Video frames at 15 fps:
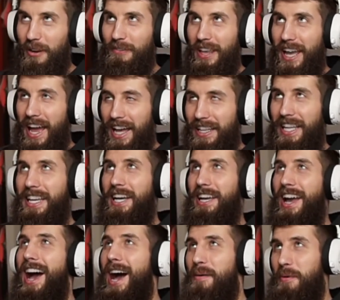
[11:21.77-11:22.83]
but if they had like a
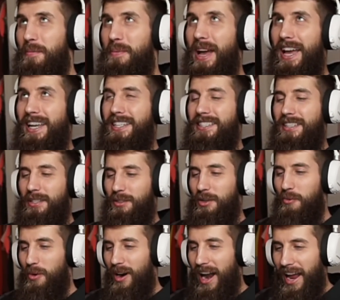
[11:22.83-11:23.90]
copy paste
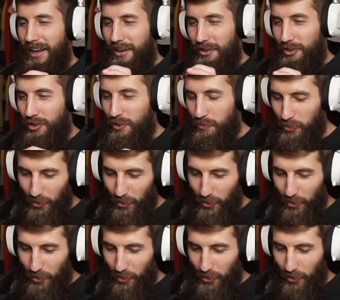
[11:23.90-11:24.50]
to where I could just